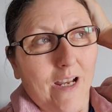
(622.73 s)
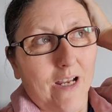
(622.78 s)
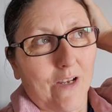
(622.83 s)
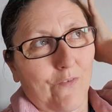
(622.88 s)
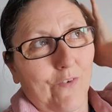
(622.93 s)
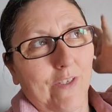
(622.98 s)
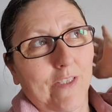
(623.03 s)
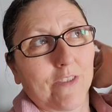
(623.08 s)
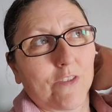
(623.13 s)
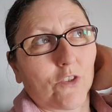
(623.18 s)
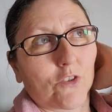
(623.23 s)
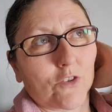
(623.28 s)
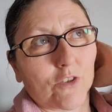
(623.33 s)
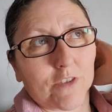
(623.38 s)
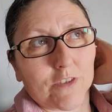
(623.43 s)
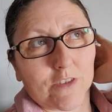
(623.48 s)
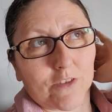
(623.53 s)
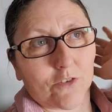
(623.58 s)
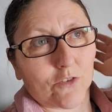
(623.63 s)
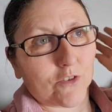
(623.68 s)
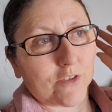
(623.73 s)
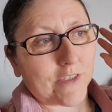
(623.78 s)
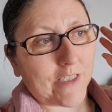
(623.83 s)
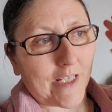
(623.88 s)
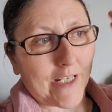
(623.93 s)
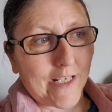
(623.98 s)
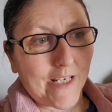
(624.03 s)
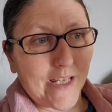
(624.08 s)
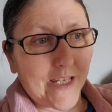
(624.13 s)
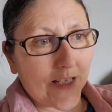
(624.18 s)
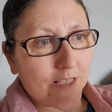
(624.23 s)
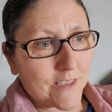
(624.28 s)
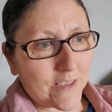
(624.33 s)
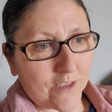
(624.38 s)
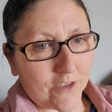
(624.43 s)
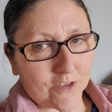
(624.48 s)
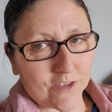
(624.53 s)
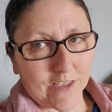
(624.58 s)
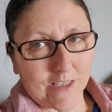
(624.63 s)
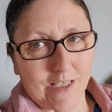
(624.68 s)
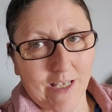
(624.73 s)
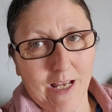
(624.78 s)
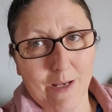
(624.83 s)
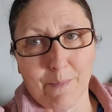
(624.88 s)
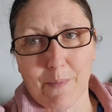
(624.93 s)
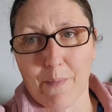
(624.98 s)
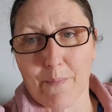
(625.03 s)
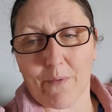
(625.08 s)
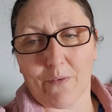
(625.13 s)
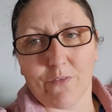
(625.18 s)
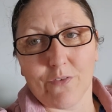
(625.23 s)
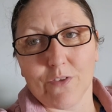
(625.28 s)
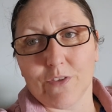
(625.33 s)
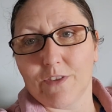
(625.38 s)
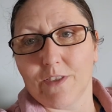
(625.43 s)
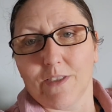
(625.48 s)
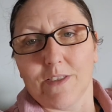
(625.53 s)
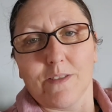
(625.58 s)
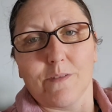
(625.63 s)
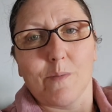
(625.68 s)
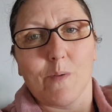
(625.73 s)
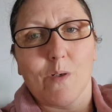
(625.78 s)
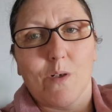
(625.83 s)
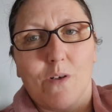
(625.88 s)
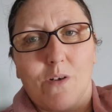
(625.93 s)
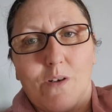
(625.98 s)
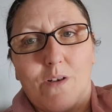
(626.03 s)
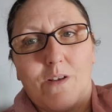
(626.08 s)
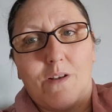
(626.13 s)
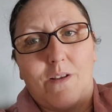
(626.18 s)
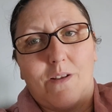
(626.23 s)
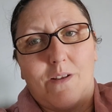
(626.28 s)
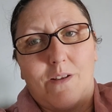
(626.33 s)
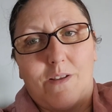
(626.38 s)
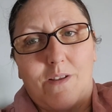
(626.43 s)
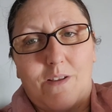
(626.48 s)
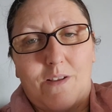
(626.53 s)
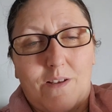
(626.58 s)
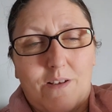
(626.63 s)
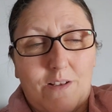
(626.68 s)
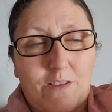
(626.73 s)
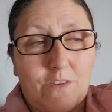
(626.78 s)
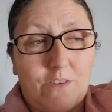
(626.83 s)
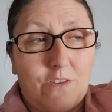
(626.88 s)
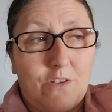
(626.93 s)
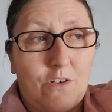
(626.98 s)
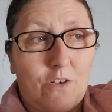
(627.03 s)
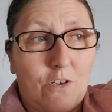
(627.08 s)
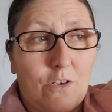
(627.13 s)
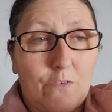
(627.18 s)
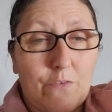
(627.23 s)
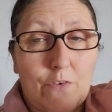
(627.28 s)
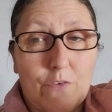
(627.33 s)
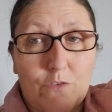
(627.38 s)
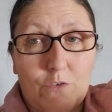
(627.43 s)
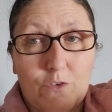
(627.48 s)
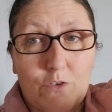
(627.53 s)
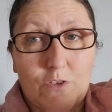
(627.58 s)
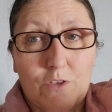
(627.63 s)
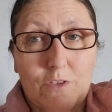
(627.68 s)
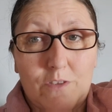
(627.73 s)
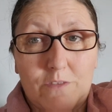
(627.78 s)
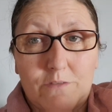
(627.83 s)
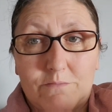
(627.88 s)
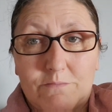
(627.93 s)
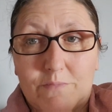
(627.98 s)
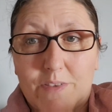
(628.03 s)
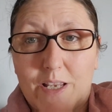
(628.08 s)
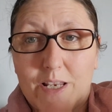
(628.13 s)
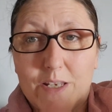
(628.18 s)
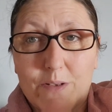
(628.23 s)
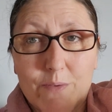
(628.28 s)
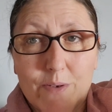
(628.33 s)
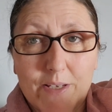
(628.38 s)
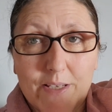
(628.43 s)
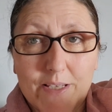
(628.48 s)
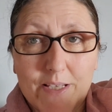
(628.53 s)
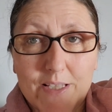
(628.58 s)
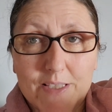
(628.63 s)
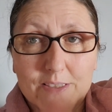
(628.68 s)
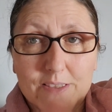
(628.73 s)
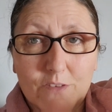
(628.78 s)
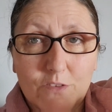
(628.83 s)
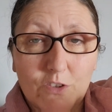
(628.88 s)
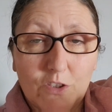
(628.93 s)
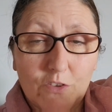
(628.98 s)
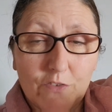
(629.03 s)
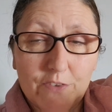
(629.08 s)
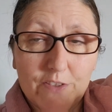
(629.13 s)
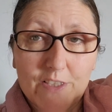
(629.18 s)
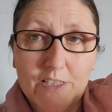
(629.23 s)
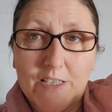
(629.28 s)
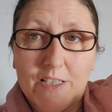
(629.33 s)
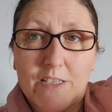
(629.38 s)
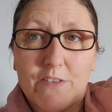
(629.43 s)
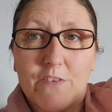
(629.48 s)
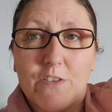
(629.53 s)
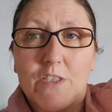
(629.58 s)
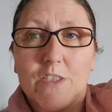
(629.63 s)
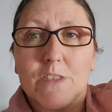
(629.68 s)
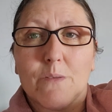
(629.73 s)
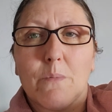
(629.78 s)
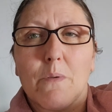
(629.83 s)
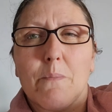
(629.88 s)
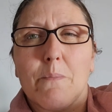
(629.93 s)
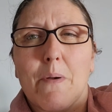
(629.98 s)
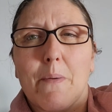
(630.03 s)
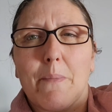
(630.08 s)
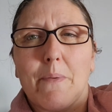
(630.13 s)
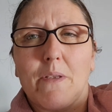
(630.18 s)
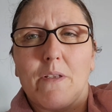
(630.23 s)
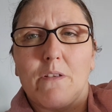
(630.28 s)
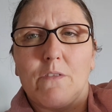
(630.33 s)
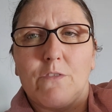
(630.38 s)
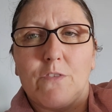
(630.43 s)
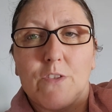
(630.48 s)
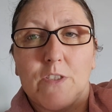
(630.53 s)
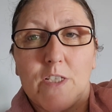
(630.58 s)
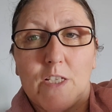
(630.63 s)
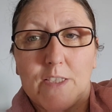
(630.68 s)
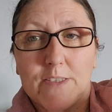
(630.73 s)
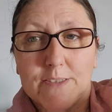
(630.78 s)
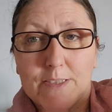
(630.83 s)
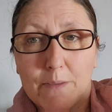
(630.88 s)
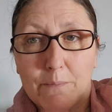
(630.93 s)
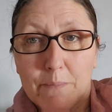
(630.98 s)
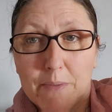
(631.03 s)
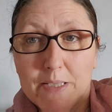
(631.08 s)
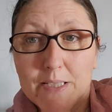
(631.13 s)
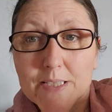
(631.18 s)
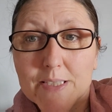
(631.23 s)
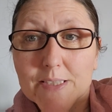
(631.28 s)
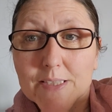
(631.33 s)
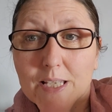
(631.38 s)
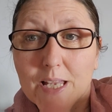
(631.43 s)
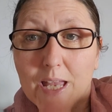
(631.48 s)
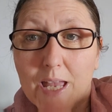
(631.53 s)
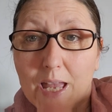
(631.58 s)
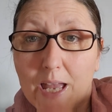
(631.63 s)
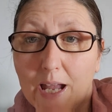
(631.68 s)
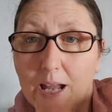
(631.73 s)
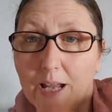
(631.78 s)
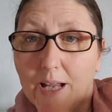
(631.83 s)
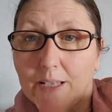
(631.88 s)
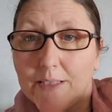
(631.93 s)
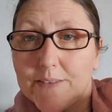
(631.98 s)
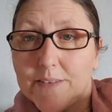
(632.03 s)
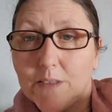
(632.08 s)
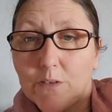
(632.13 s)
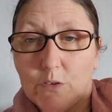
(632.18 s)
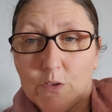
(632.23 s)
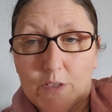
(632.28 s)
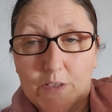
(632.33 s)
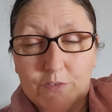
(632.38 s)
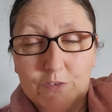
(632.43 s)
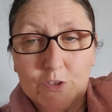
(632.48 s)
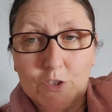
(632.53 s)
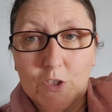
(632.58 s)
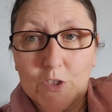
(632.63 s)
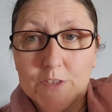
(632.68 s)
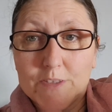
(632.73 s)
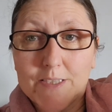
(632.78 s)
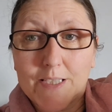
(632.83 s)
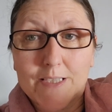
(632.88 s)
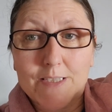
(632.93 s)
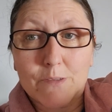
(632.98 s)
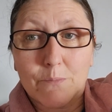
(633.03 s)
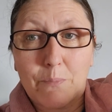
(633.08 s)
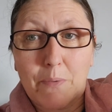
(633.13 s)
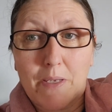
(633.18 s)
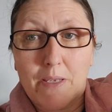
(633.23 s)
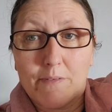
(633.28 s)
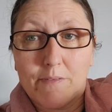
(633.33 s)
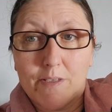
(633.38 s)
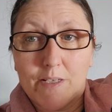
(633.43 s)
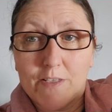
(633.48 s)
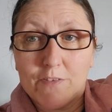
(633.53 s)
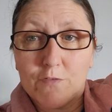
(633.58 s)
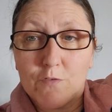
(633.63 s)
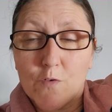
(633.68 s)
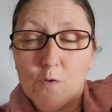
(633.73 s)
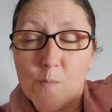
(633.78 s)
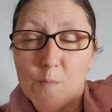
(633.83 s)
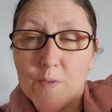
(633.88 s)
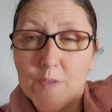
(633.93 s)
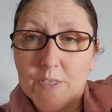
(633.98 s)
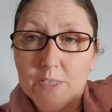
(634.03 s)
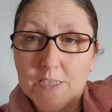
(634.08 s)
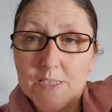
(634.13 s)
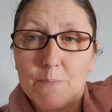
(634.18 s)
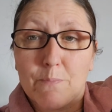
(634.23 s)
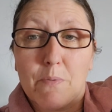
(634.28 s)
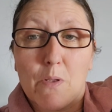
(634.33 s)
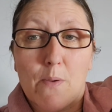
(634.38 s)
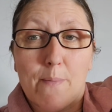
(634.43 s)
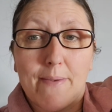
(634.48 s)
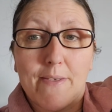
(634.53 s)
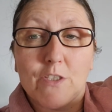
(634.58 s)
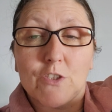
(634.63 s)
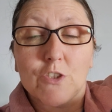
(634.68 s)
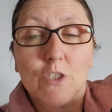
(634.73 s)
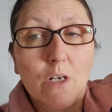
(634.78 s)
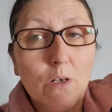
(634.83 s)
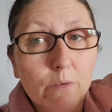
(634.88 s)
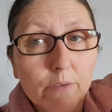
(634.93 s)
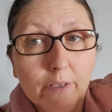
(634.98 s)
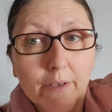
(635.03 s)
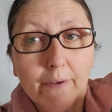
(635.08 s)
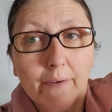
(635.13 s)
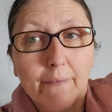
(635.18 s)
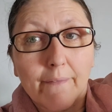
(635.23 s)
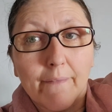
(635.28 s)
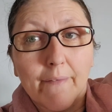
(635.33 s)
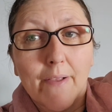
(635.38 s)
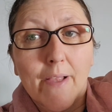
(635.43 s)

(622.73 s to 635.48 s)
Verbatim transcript: I think doctors are just saying it is because they can't be bothered anymore. And they're overrun. Anyway, guys, I'm going to look you and leave you because I've been babbling on for now 10 minutes. And I'm going to have to go and take some pain relief for this blooming shoulder.